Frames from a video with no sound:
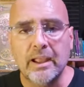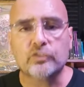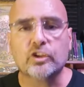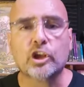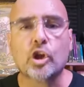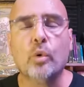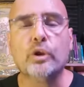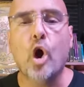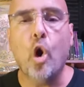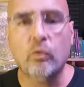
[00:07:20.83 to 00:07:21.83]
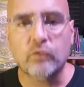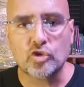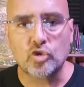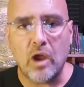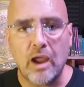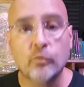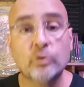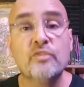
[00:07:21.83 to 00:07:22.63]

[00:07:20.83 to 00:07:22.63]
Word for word: It's going to go into overdrive,